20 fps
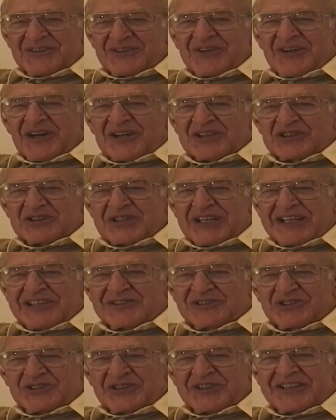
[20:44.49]

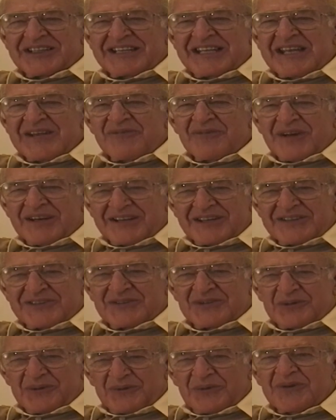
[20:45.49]
nostalgia that he wanted
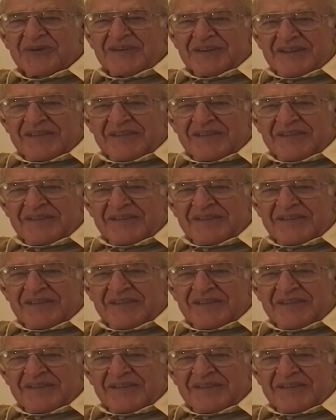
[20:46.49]
to